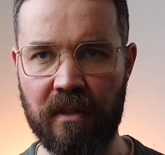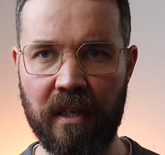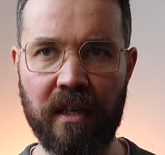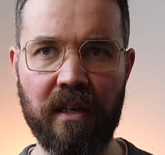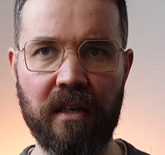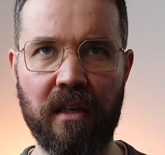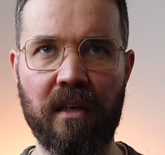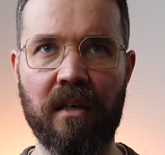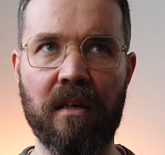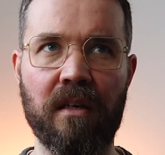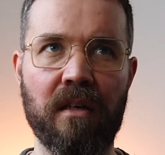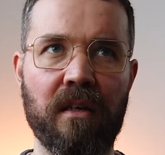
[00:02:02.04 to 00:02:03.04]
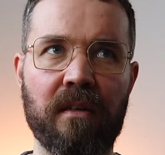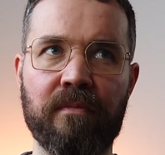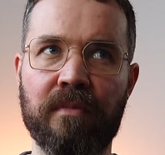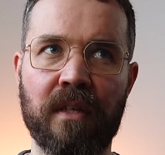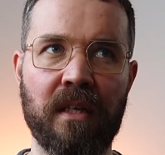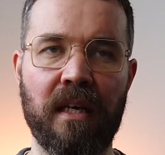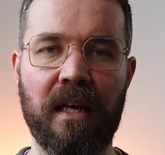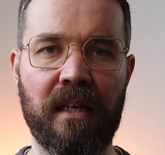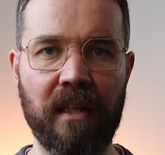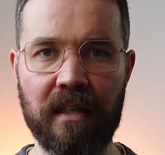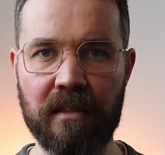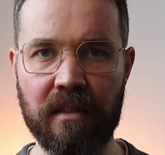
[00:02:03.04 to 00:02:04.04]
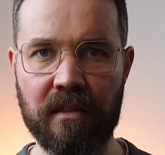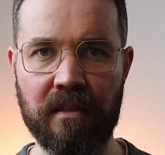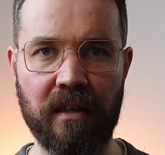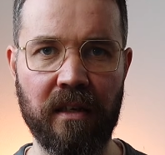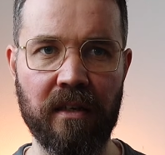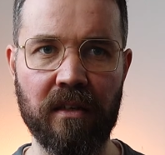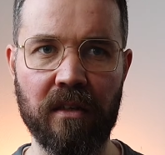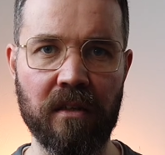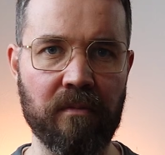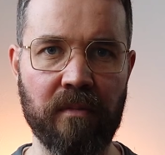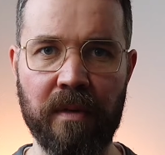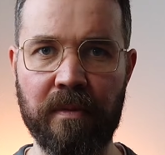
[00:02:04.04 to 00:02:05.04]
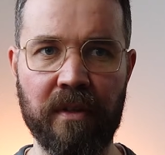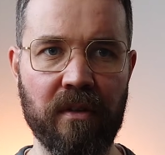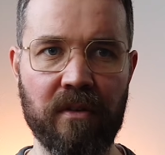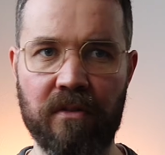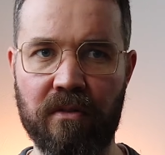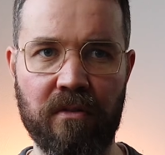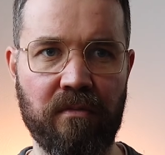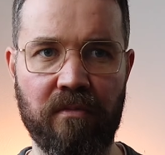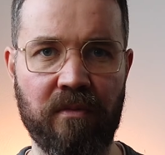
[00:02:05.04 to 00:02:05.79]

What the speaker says: take a classic style, maybe this